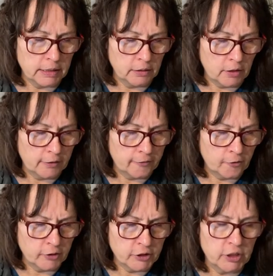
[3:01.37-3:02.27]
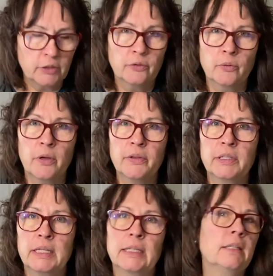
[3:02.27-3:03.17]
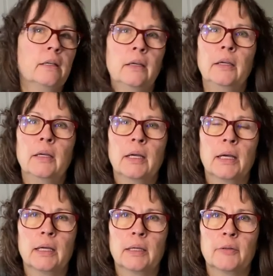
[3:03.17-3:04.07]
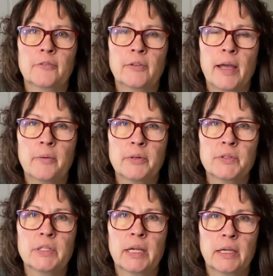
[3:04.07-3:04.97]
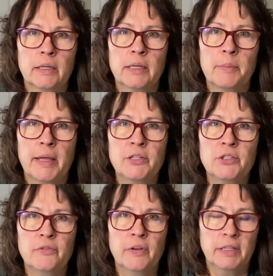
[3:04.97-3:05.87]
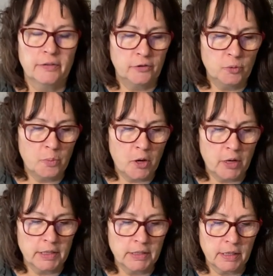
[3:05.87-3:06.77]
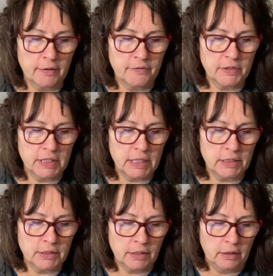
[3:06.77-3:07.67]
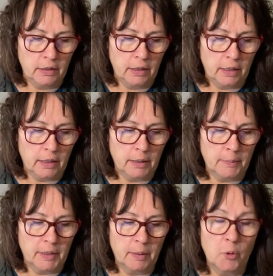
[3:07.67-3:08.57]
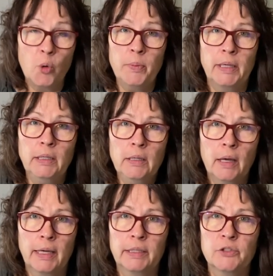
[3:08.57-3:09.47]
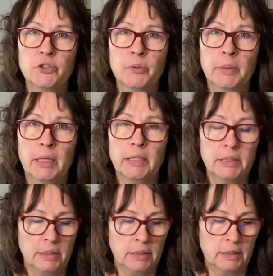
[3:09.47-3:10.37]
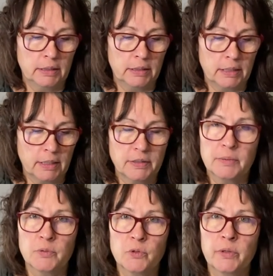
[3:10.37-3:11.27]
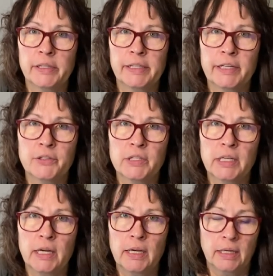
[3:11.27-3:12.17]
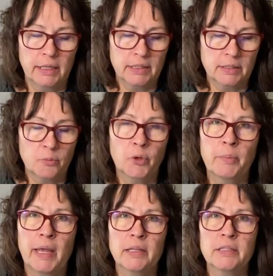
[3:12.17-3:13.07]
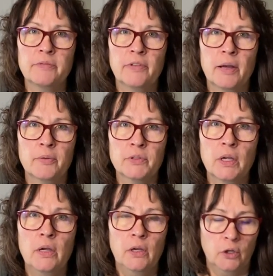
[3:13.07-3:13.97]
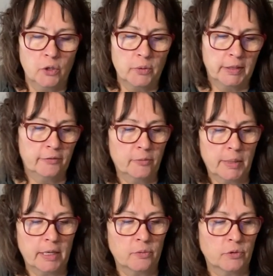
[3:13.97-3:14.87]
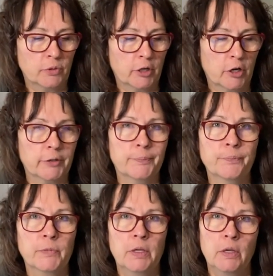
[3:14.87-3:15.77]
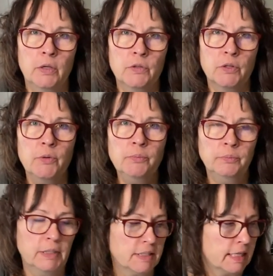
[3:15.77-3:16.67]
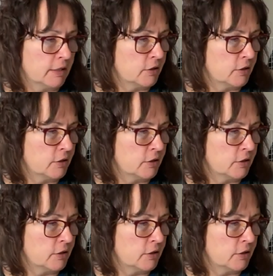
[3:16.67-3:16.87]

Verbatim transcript: a lot of foraging through all the dead Uh, flowers, and I managed to find a few pods of seeds um, that I'm hoping I can germinate in uh, some soil here today and get some more pansy flowers going for my outdoor garden. So let's get